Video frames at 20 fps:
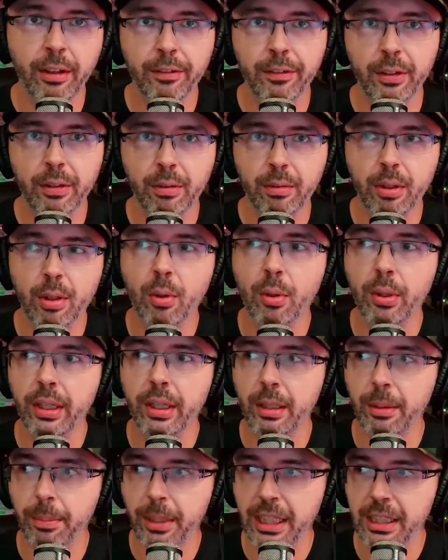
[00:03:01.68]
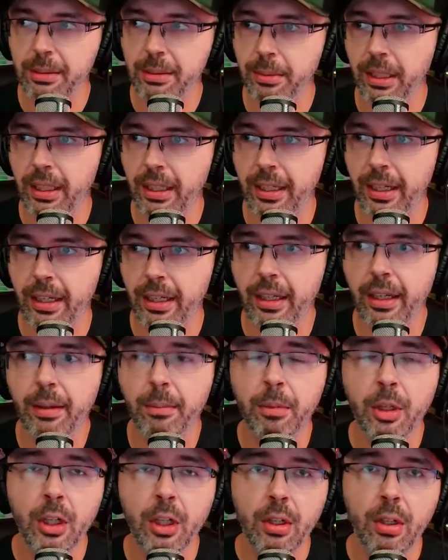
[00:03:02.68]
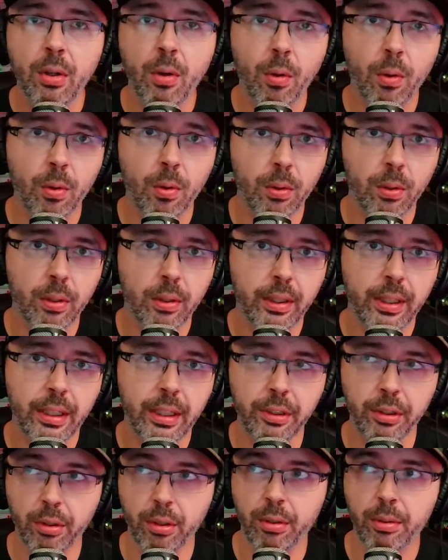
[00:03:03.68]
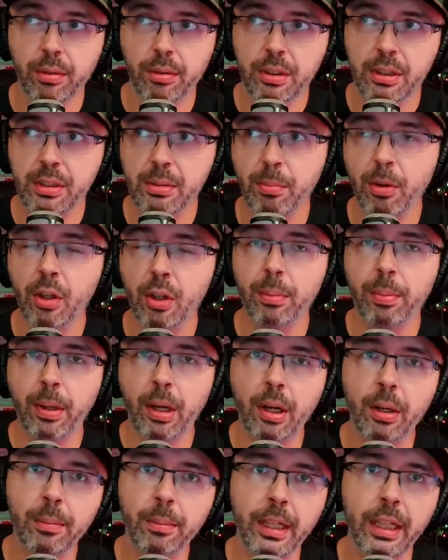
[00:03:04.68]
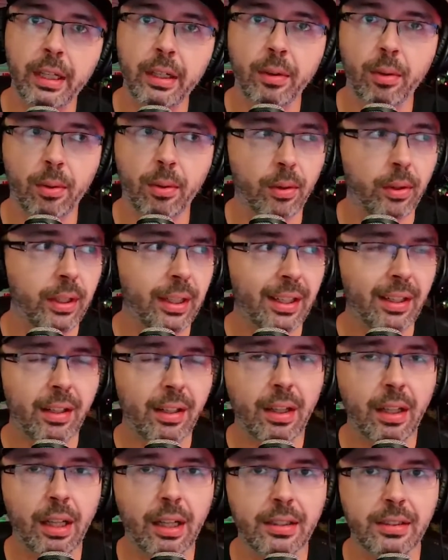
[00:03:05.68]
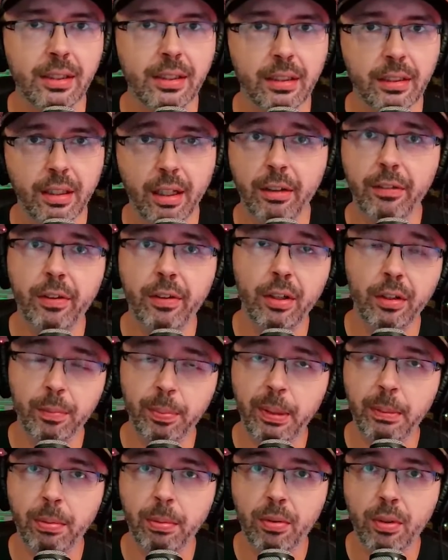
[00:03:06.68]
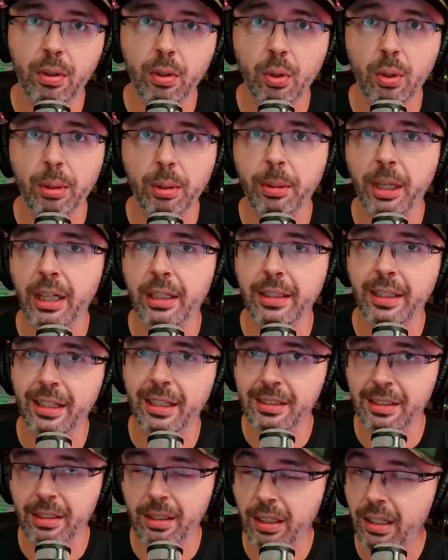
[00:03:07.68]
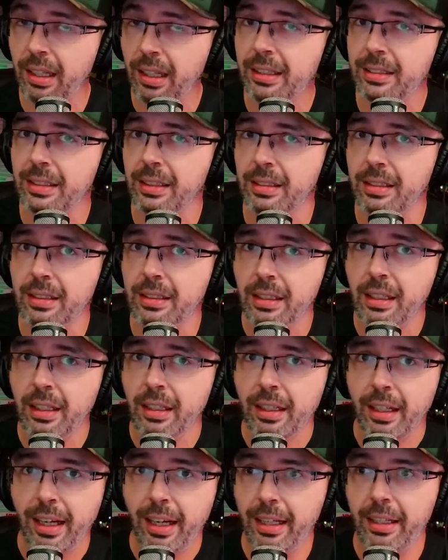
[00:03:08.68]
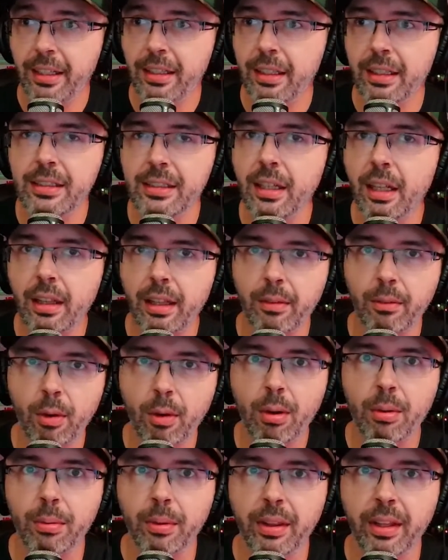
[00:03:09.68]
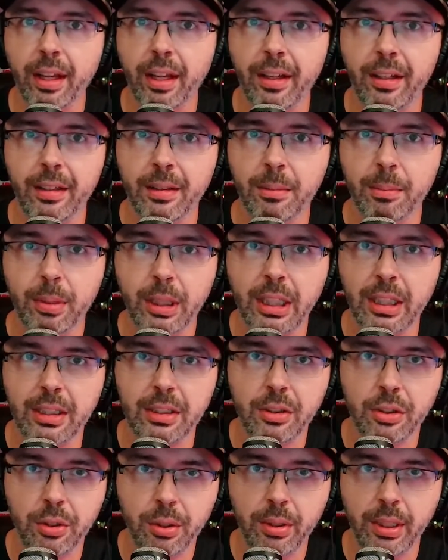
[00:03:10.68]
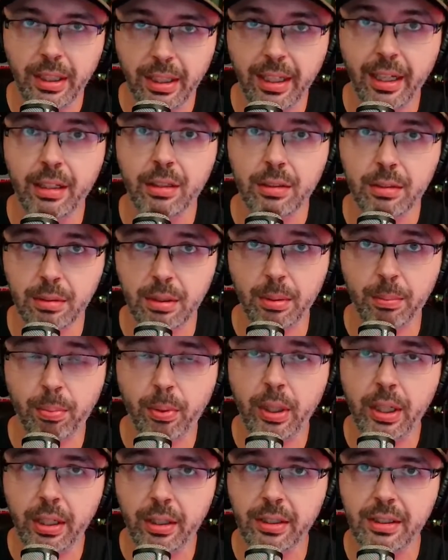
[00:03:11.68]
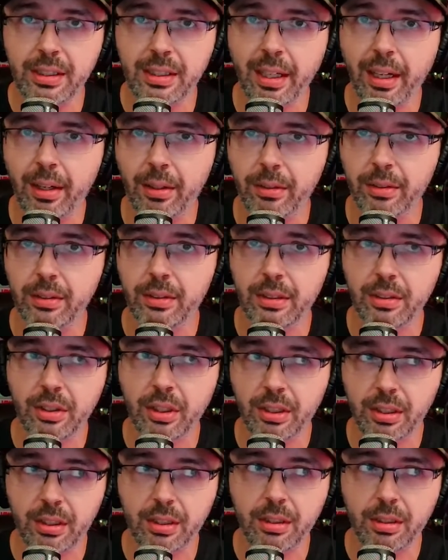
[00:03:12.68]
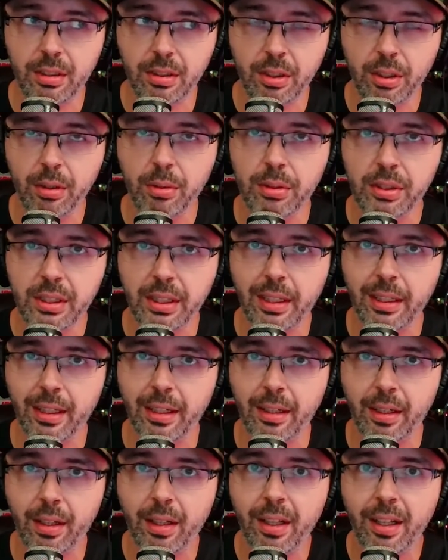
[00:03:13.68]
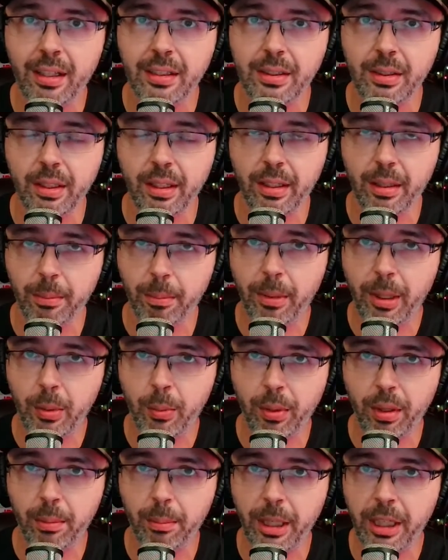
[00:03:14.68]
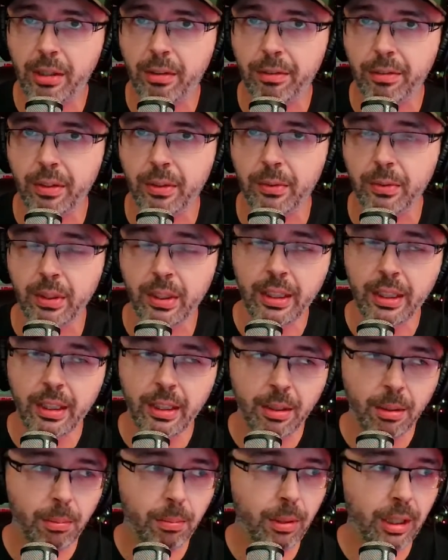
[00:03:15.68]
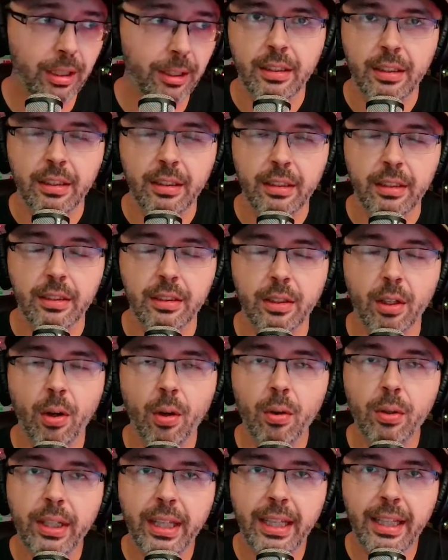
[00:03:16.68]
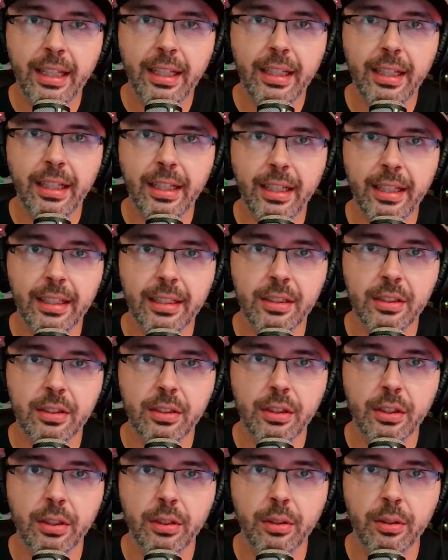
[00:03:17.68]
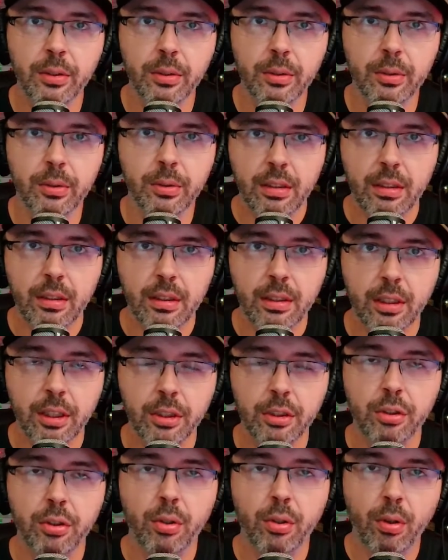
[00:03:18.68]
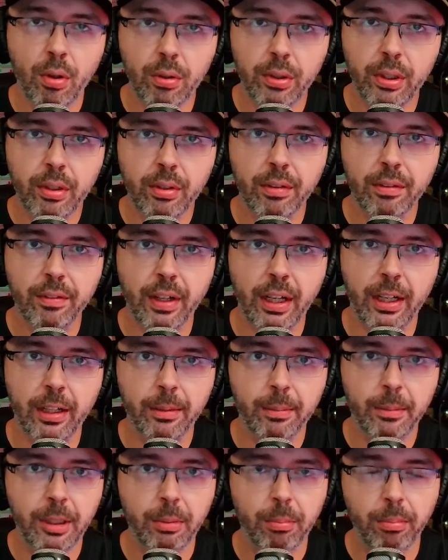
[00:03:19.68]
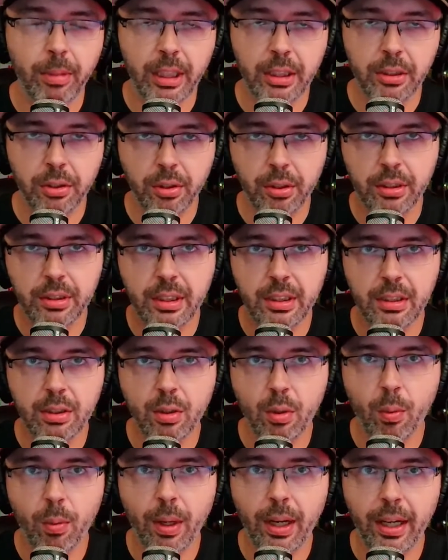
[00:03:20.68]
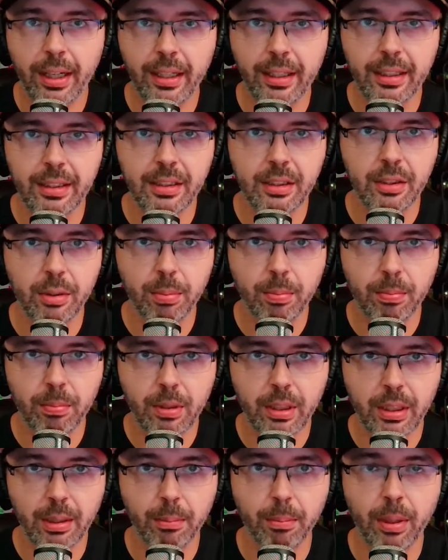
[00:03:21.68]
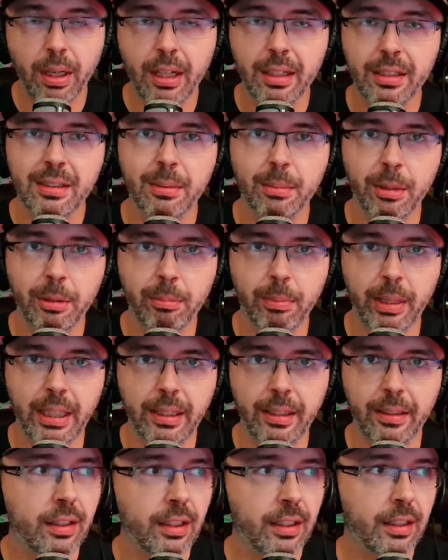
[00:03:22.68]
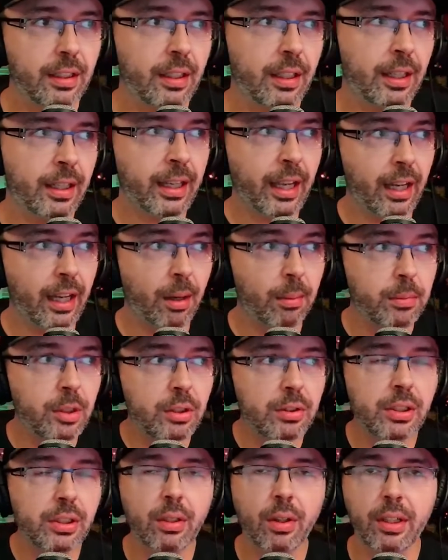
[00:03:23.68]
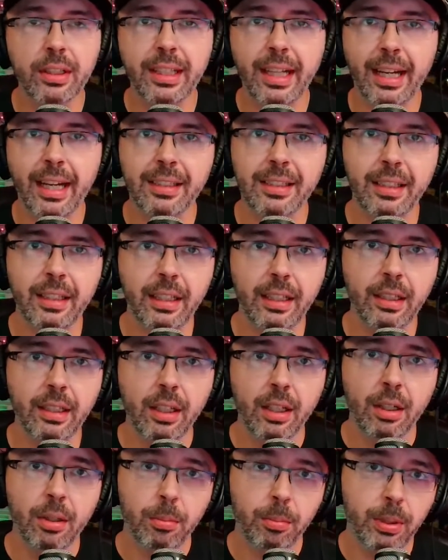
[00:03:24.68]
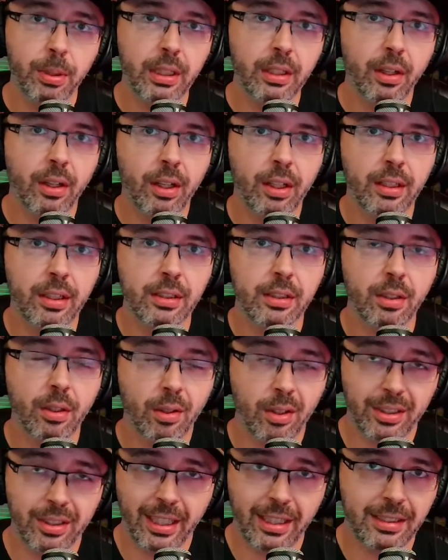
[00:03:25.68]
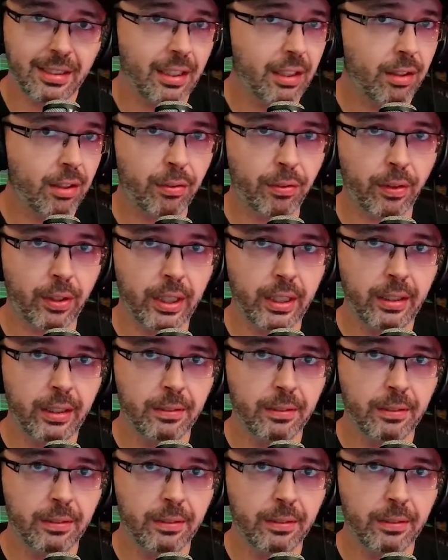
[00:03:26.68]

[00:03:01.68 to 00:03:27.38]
you're recording in a basement like I am, or in your small apartment, or in a closet, I've heard of people recording podcasts in closets, and there's nothing wrong with that because you can get some pretty good sound just you sitting in a closet and with a microphone. But the whole key is to control your environment, make sure it's as quiet as you can possibly make it. Again, I'm using Audacity because Audacity is free.